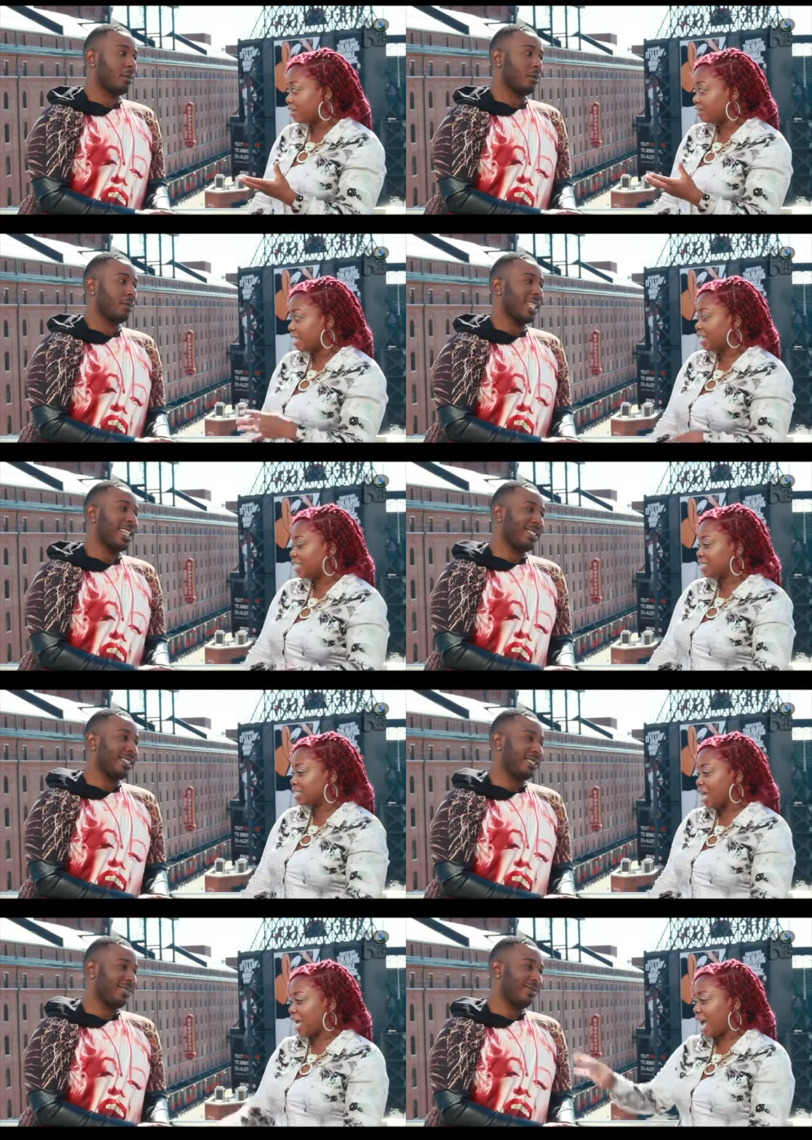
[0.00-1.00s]
Speaker 1: gift that
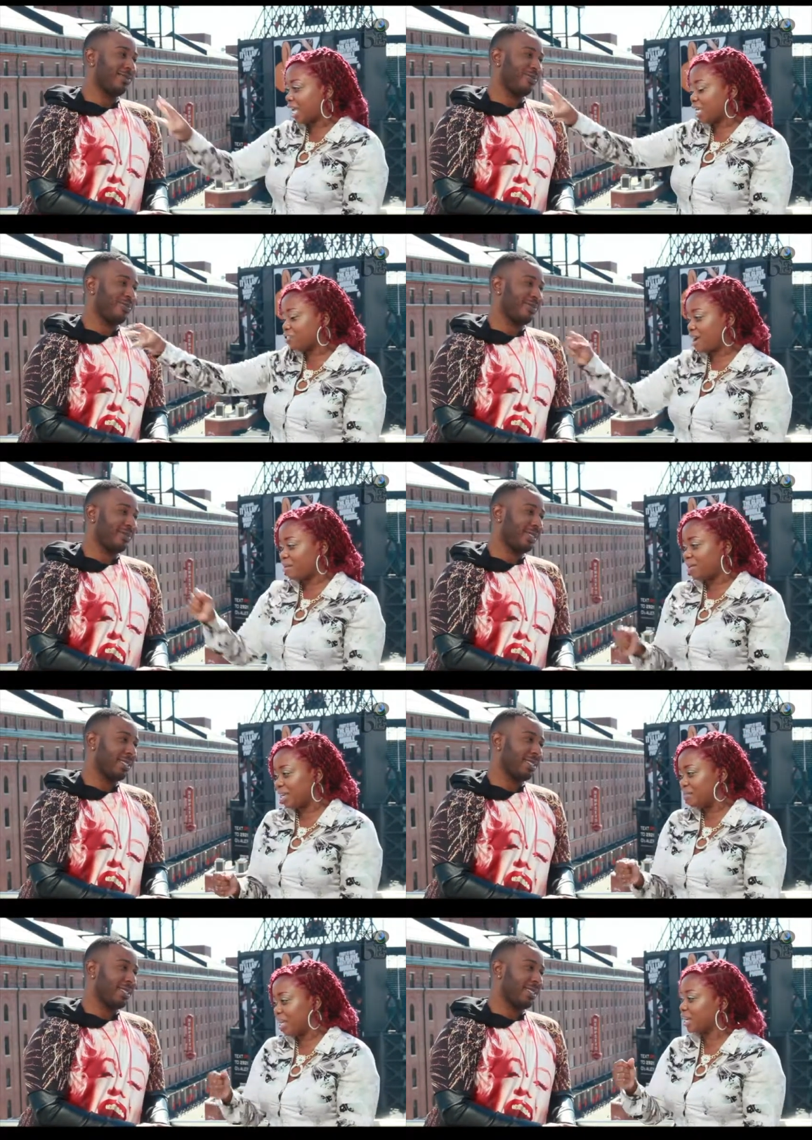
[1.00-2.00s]
yes. is like I can
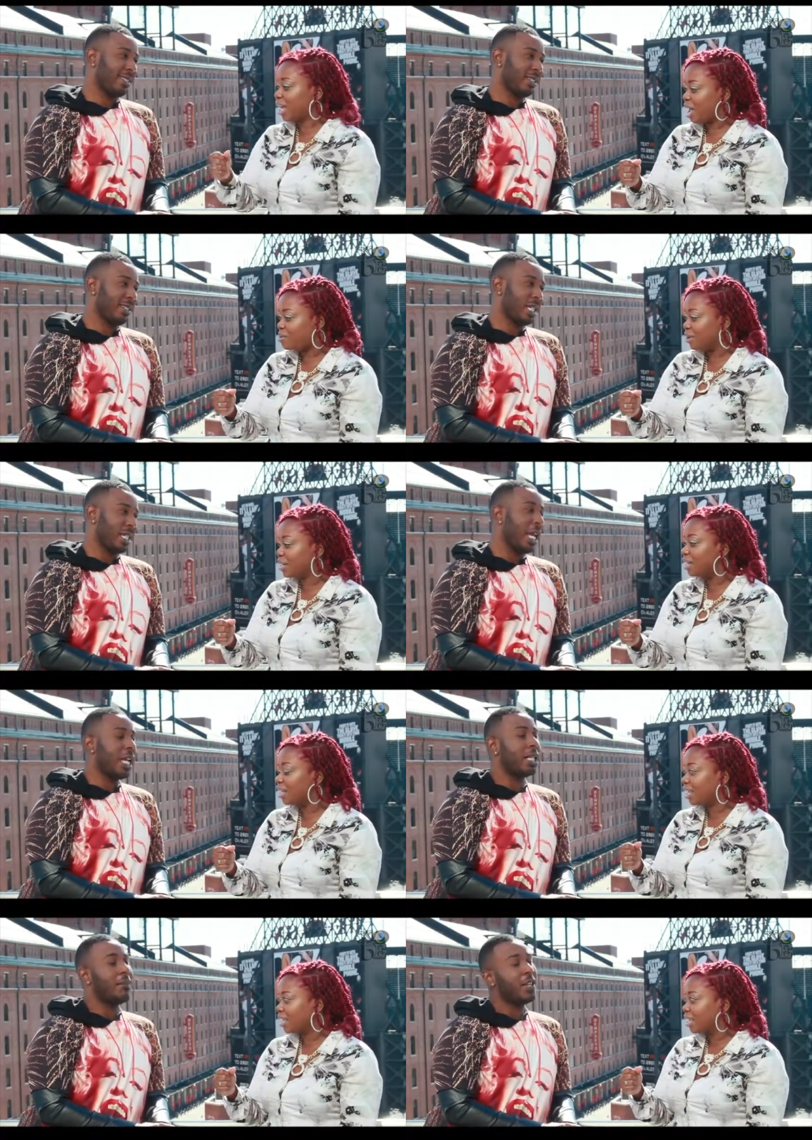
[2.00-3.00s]
grab it and make it
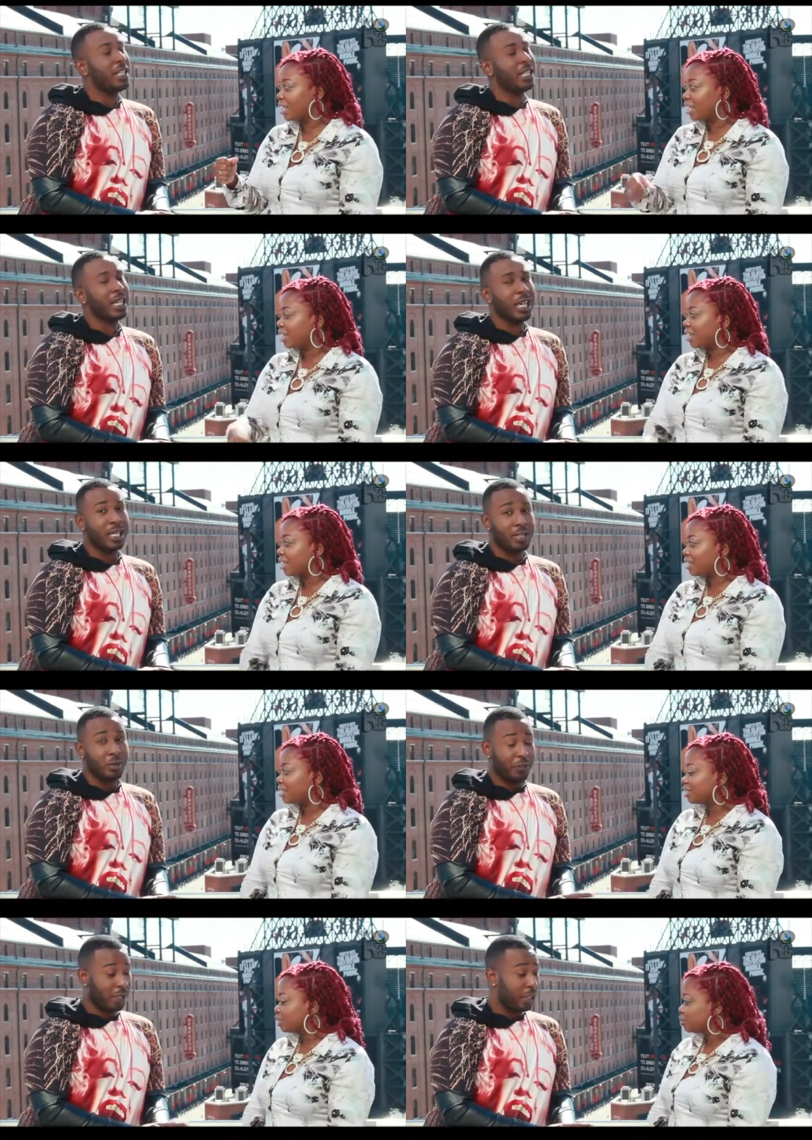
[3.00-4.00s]
happen. Yeah,
Speaker 2: and the funny thing
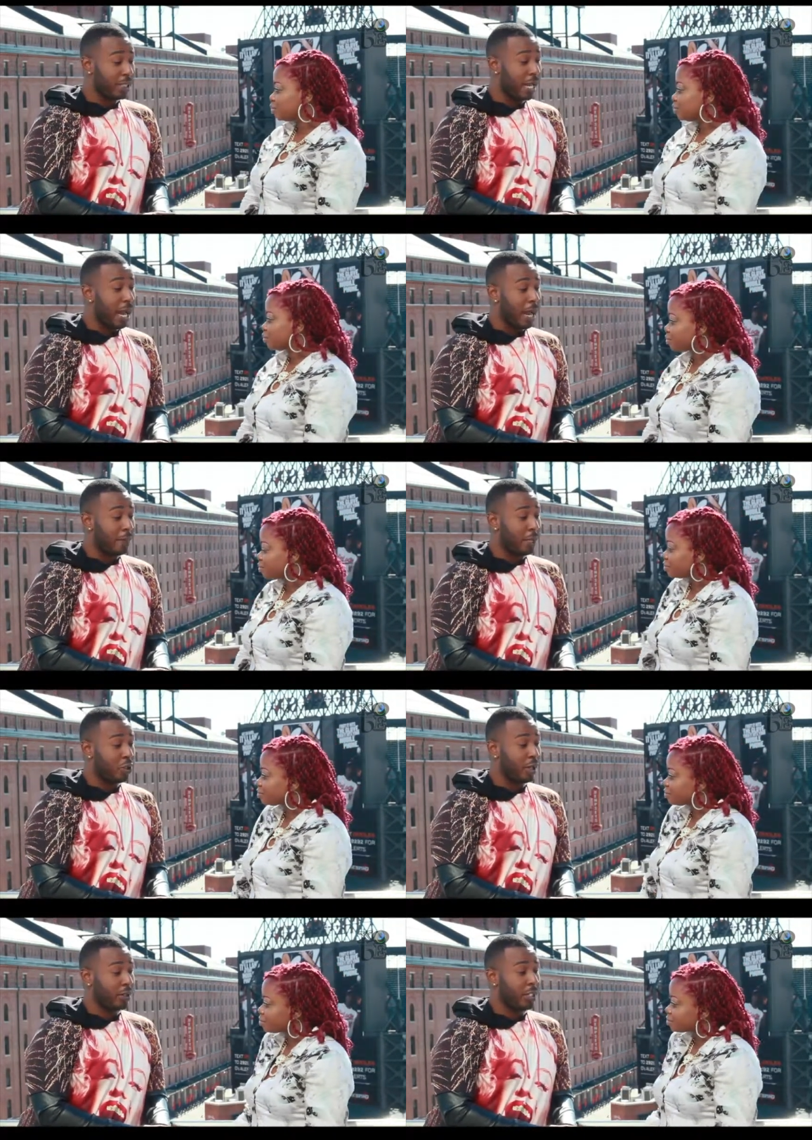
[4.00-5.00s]
is with this
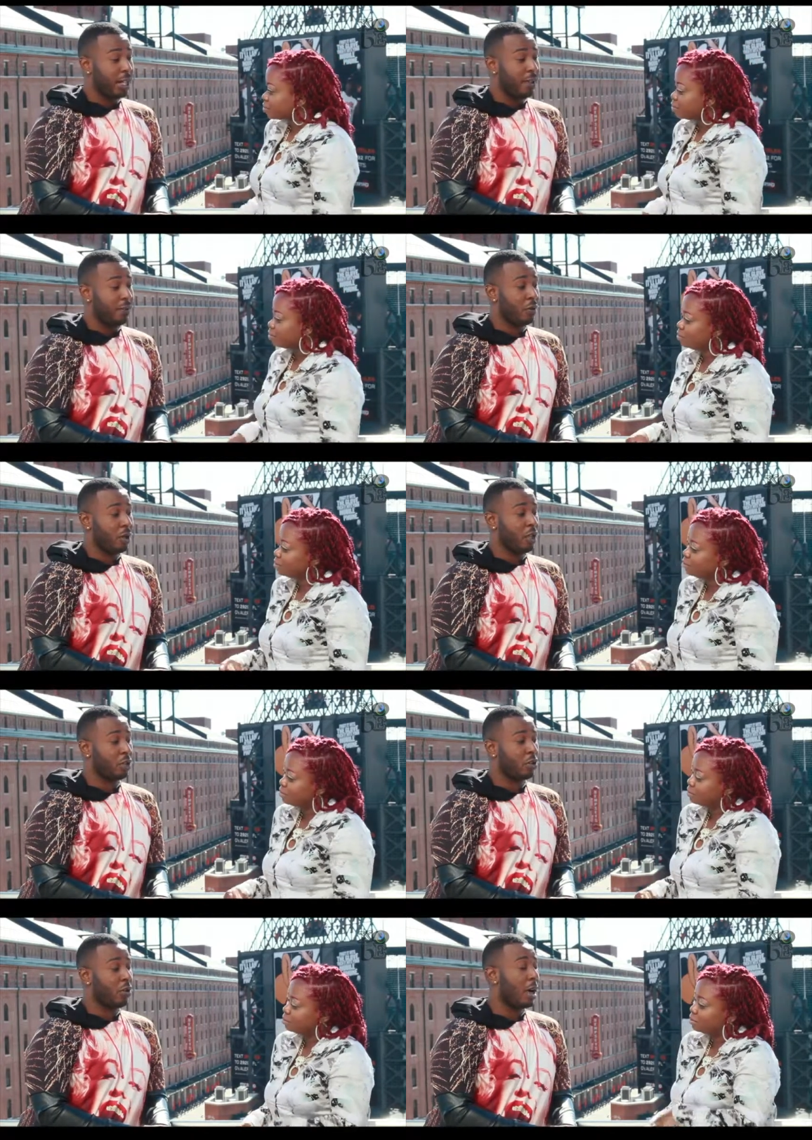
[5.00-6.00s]
top that you actually have
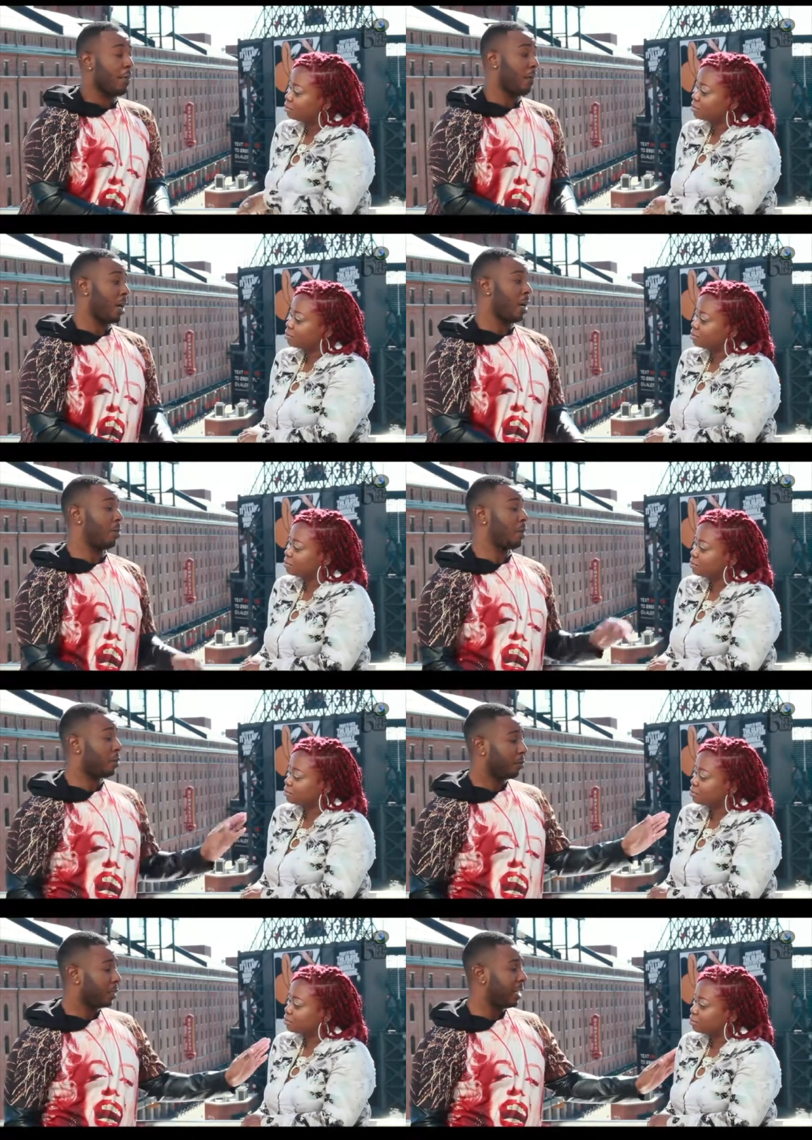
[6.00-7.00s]
on, this crop,
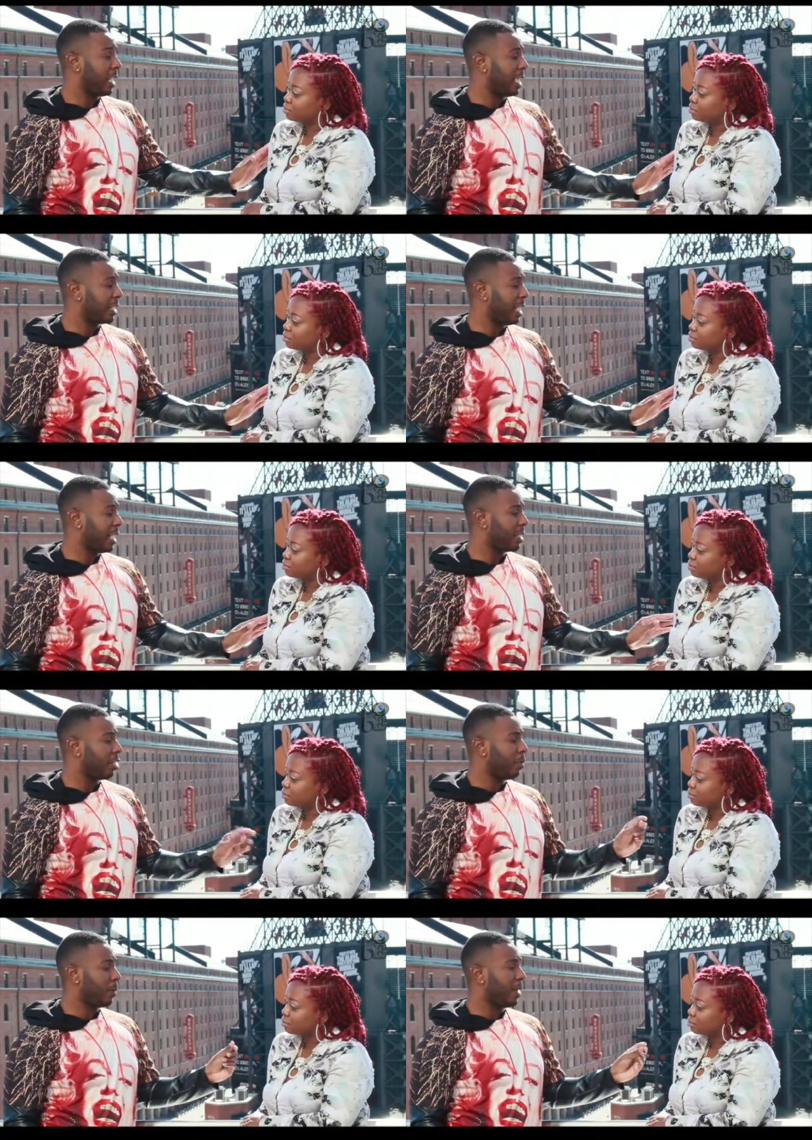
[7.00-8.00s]
um, and it actually
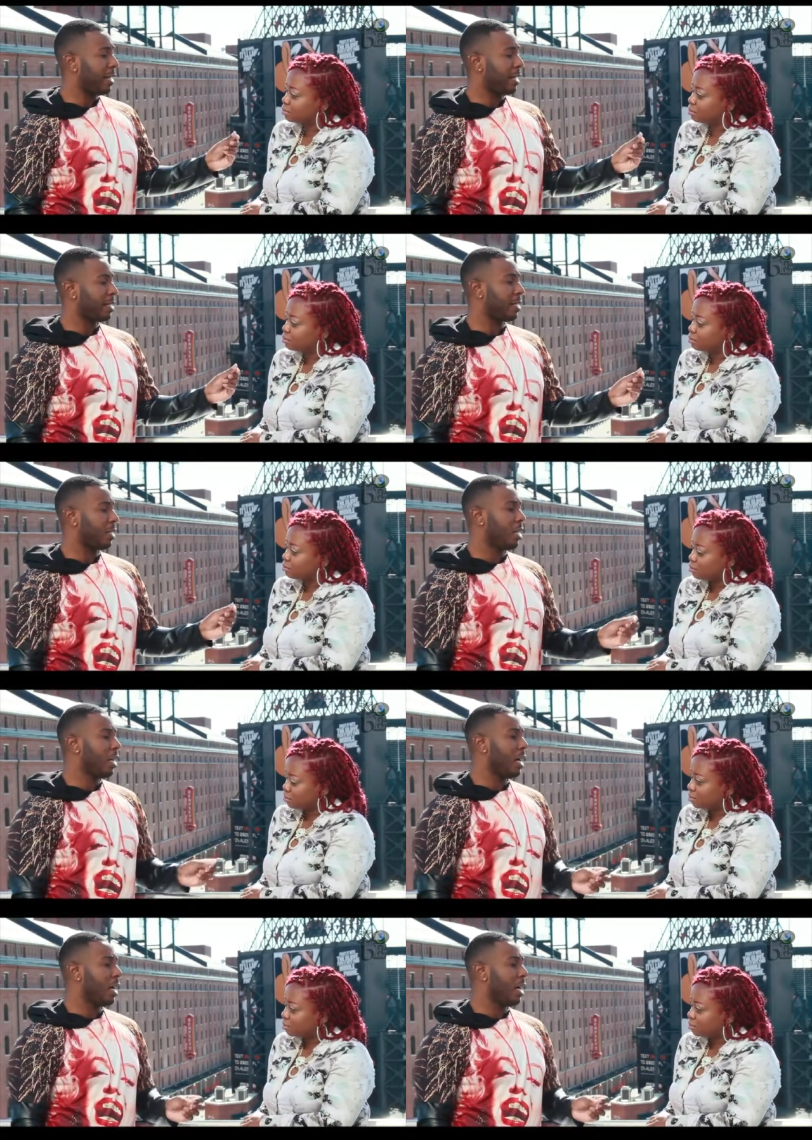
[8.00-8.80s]
has a little bit of polyester